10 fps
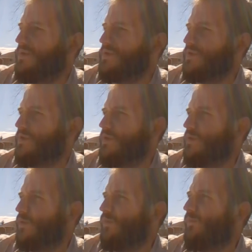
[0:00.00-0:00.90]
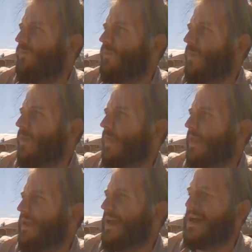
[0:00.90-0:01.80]
So
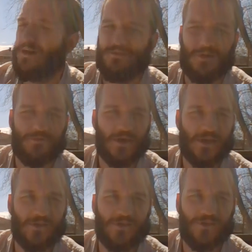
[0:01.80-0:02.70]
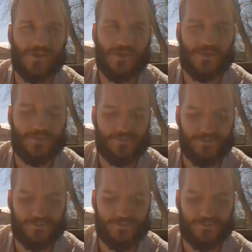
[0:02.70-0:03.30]
yeah, I've read into the